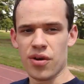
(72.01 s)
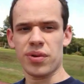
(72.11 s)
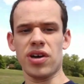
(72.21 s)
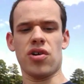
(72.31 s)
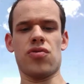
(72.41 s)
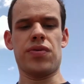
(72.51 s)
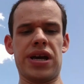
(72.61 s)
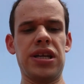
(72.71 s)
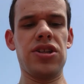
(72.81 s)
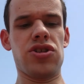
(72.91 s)
and we are
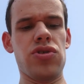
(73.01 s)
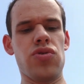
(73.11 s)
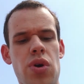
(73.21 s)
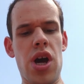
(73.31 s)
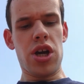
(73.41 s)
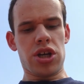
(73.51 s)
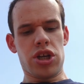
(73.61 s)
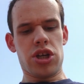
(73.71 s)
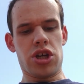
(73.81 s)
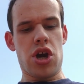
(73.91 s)
ready to
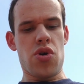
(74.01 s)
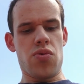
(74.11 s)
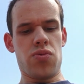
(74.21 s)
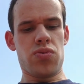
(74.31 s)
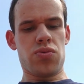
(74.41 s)
go.